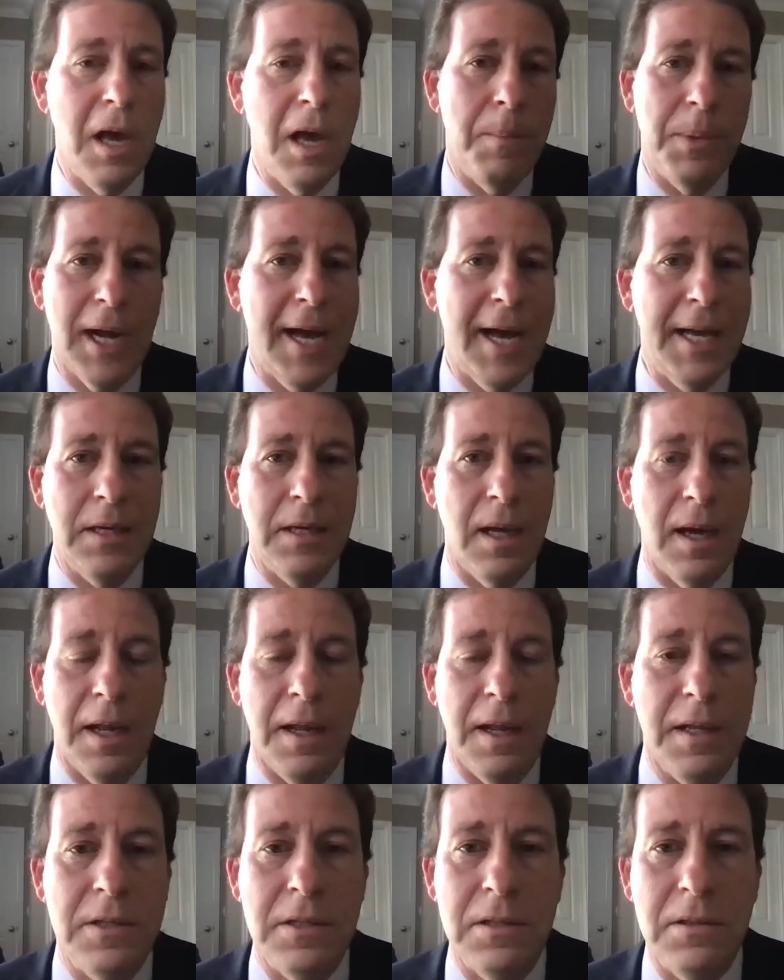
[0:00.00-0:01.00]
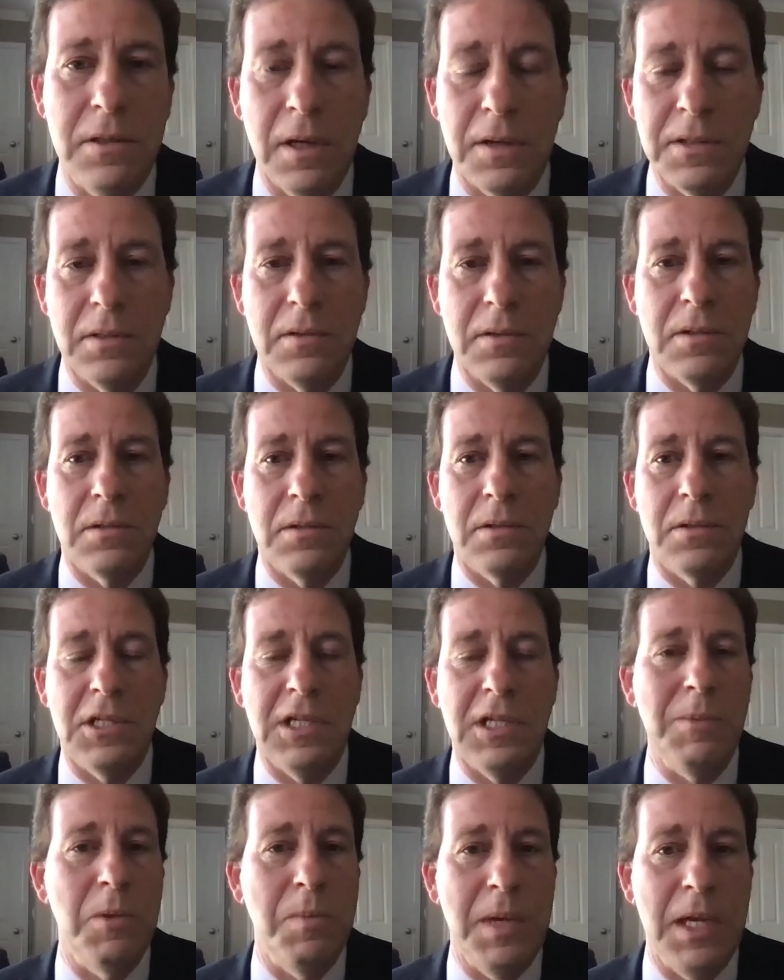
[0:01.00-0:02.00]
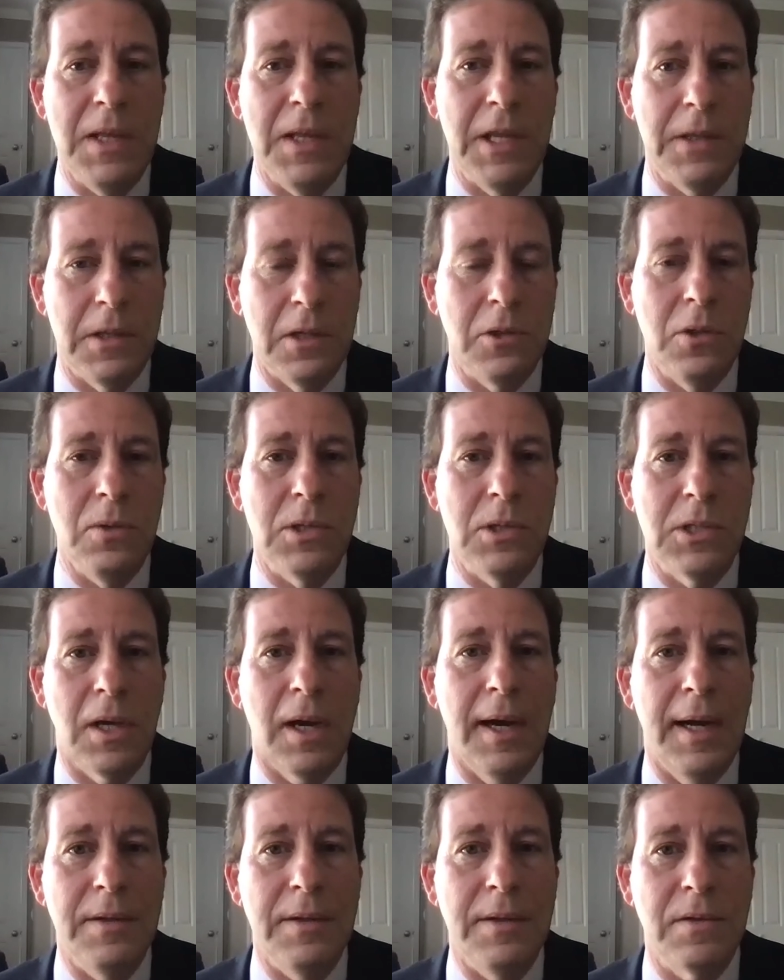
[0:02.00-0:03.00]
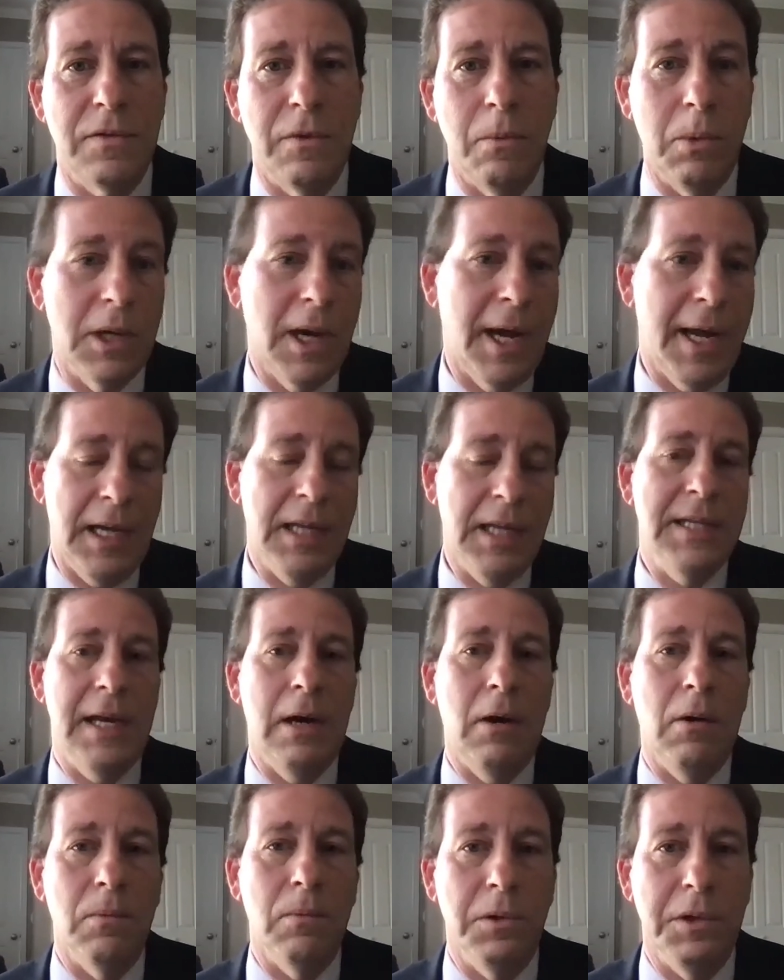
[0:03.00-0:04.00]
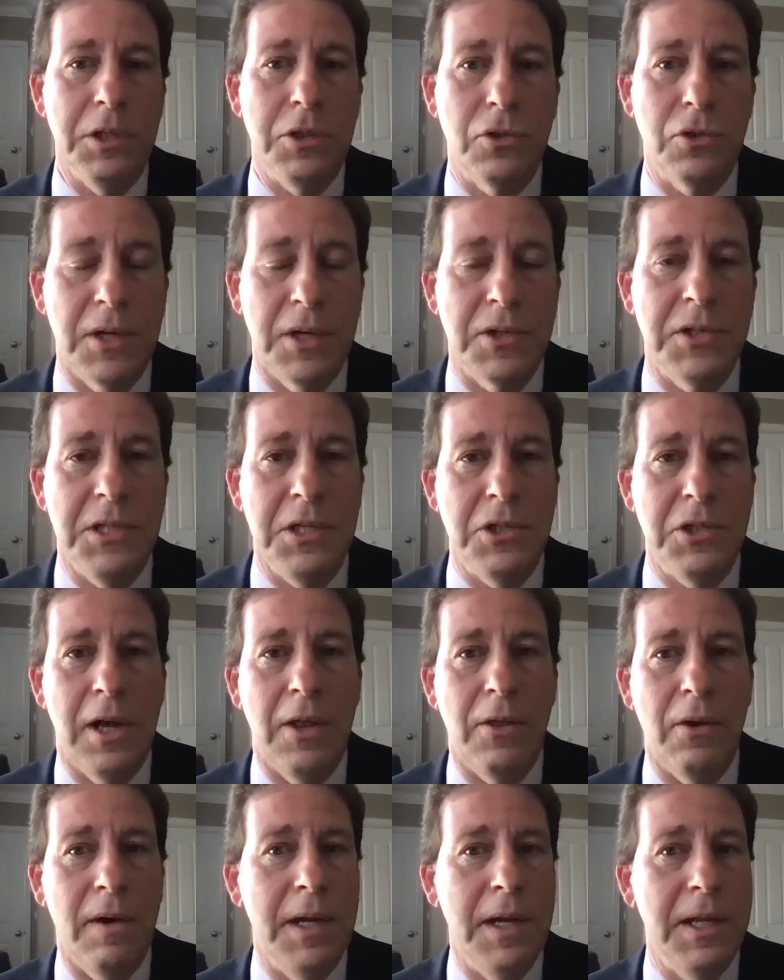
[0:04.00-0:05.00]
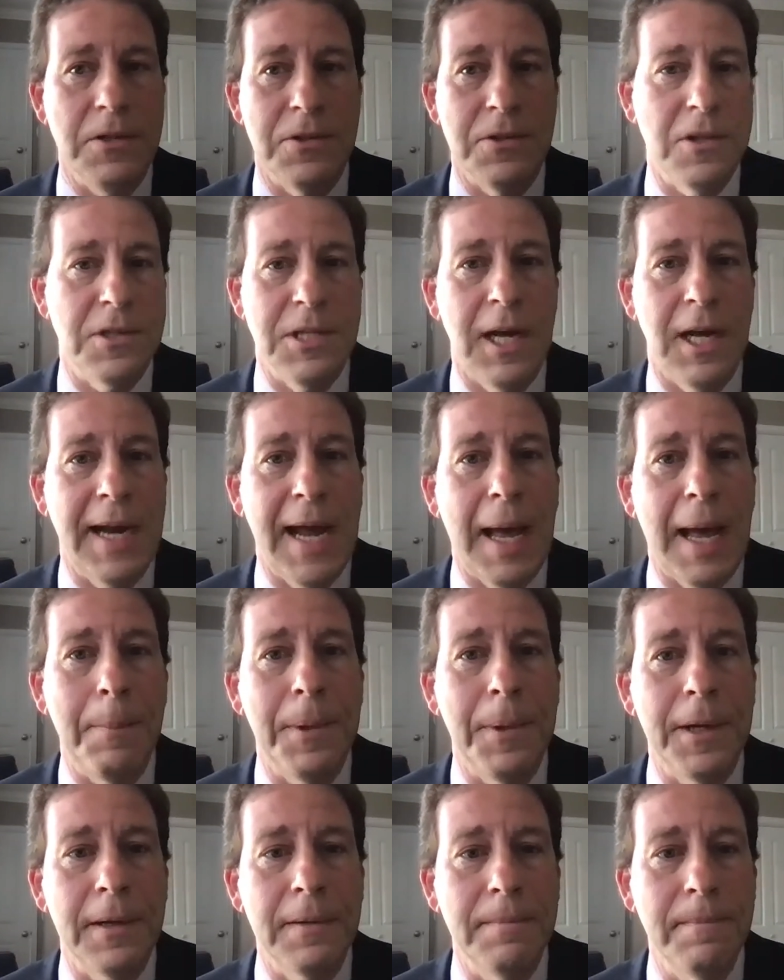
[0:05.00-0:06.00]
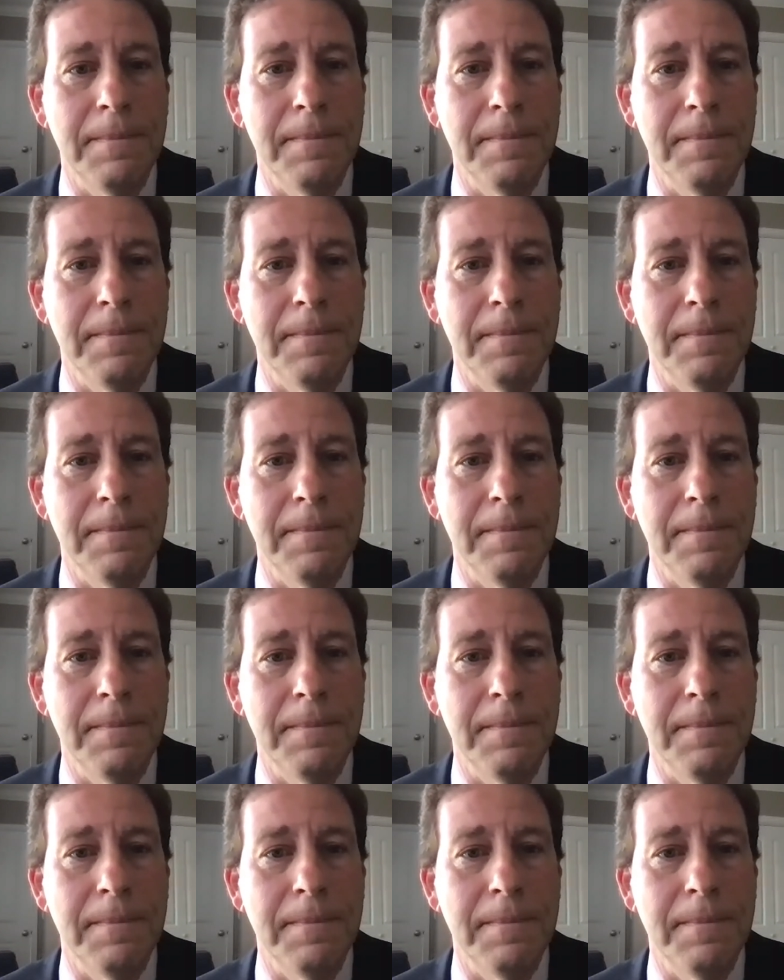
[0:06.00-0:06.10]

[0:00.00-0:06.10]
But it doesn't seem to me that the two sides, from what I can tell, really trust each other, and it's just not happening.